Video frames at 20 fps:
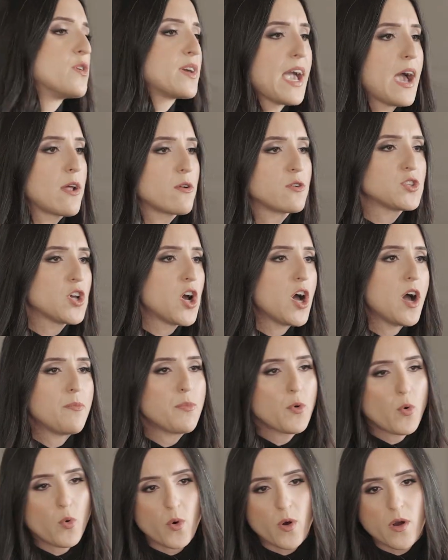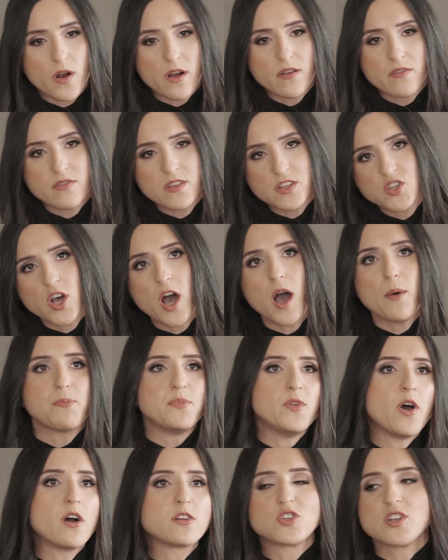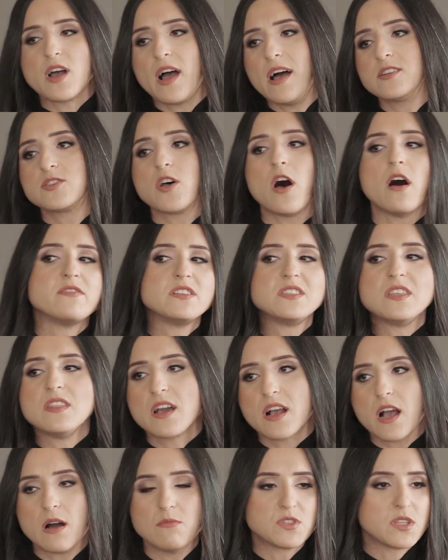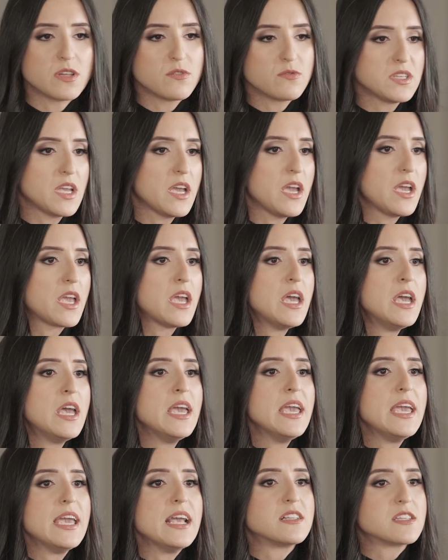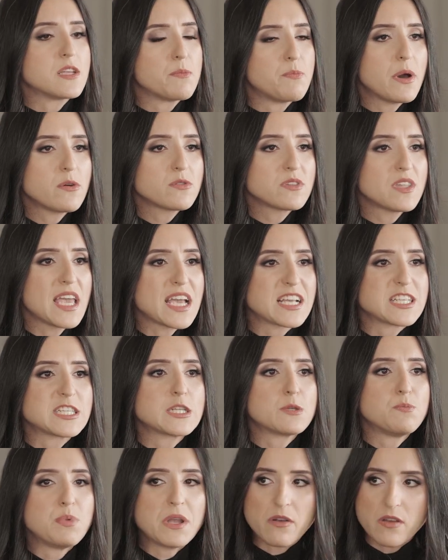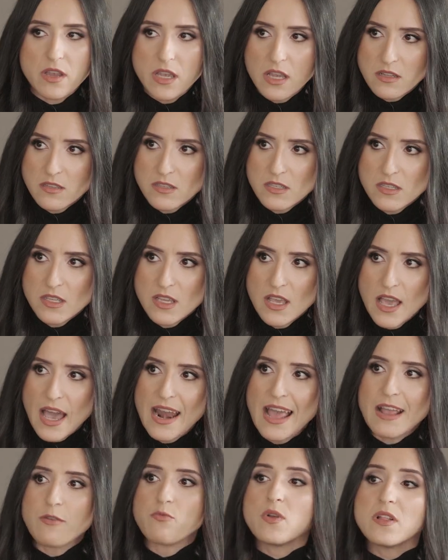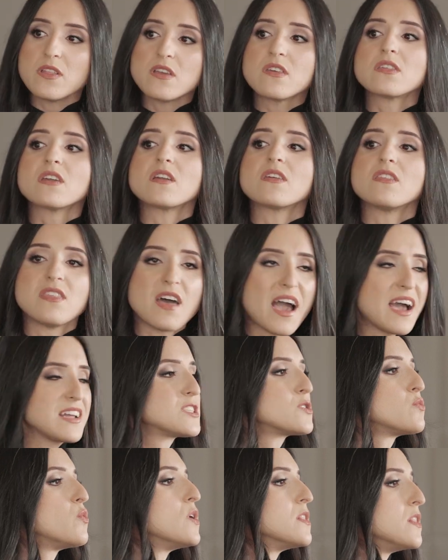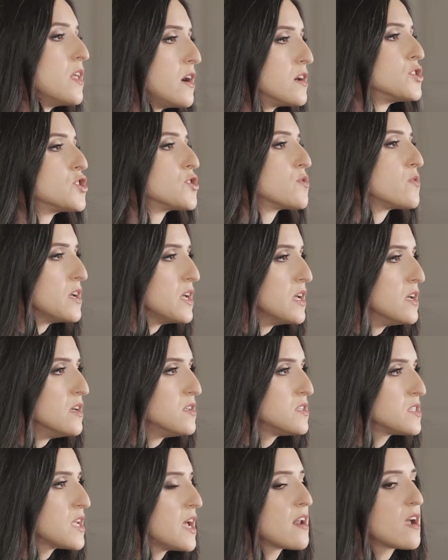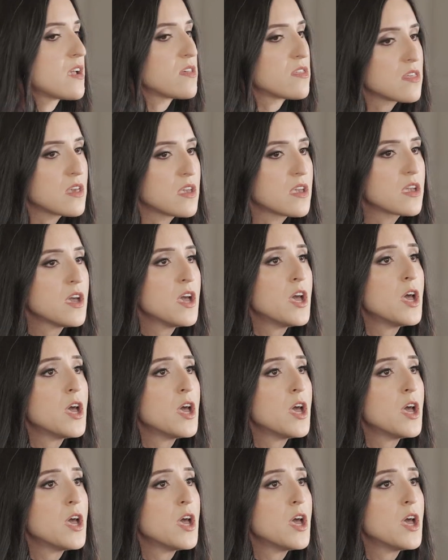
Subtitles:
countertop or the top-notch tiles. Obviously that comes without saying. It's about the experience. And I really think that's what luxury is. And I think